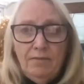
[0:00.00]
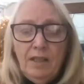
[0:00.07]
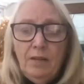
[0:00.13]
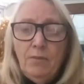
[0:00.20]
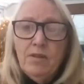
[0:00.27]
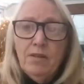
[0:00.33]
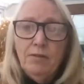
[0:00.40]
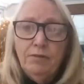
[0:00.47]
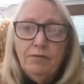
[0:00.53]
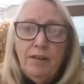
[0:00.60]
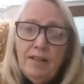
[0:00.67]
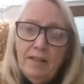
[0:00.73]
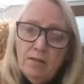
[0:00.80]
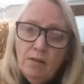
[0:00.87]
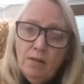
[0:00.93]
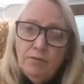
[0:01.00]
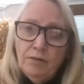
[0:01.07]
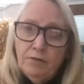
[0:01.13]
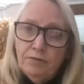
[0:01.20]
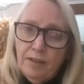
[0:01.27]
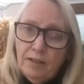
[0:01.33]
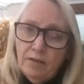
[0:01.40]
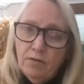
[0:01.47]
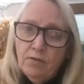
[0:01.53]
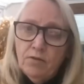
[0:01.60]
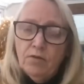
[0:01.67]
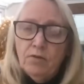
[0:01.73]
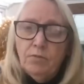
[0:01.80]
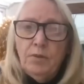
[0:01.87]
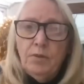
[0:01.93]
There was a friend of the friend who
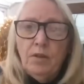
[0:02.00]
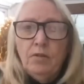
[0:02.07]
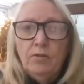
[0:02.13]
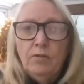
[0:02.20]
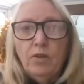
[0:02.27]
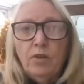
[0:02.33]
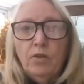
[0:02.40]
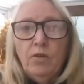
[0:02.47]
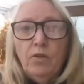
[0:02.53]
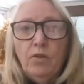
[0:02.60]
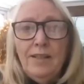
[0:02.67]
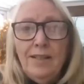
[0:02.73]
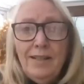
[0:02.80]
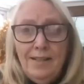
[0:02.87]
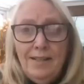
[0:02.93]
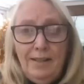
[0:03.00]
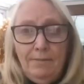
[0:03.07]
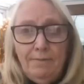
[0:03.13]
took me over called Lizzie.